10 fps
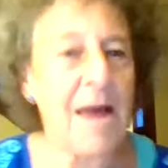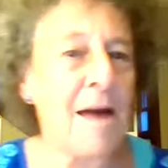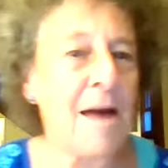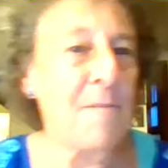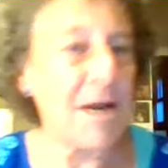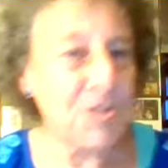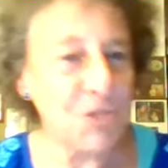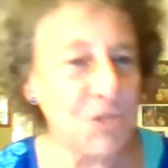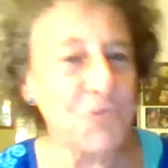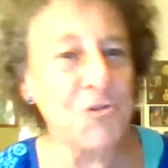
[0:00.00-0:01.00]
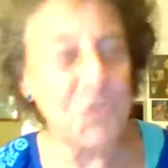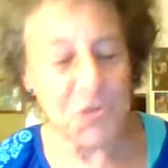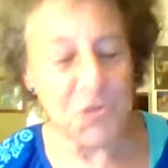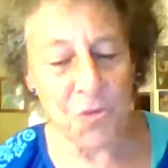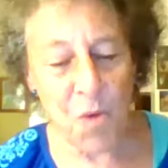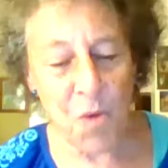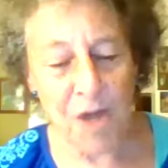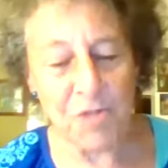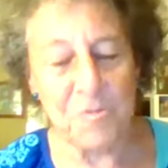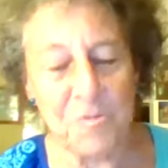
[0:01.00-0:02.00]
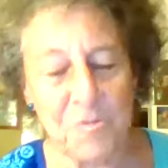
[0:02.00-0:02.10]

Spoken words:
My children used to watch Mr.